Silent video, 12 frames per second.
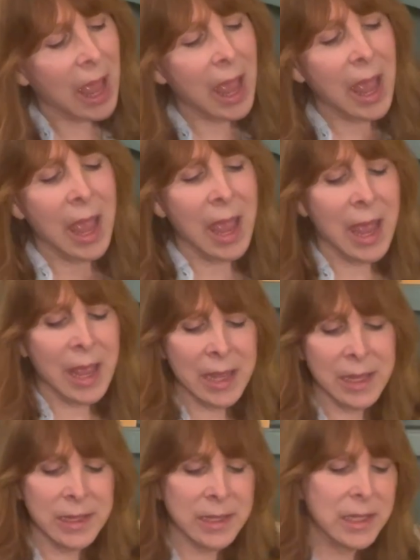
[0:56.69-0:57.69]

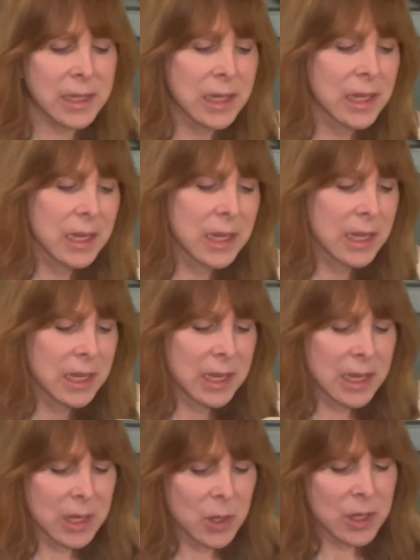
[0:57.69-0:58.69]
And
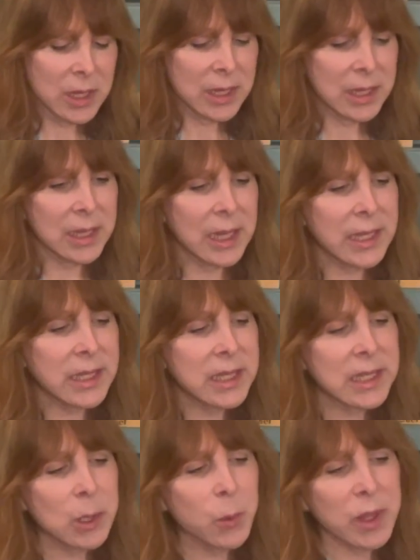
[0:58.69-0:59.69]
let's
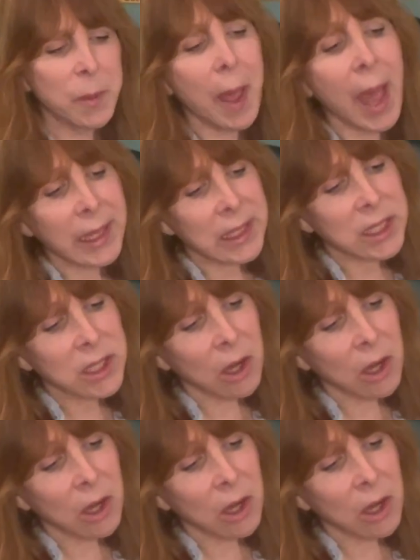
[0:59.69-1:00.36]
see what the pockets